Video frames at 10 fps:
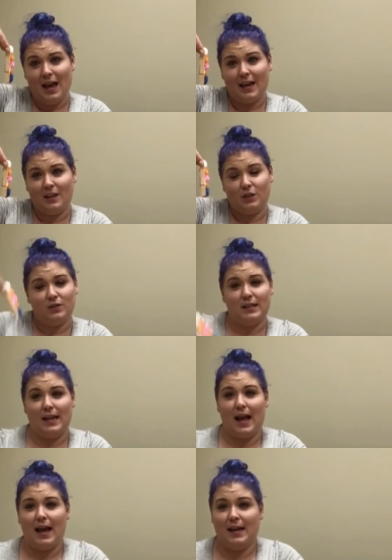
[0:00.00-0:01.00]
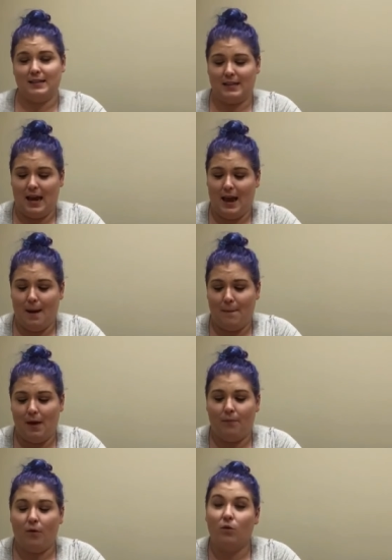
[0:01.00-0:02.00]
and use it as a
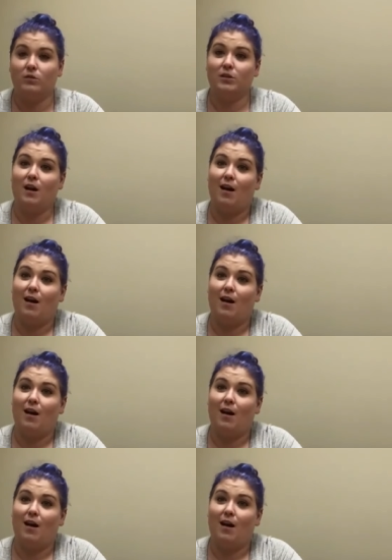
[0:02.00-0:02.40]
paper holder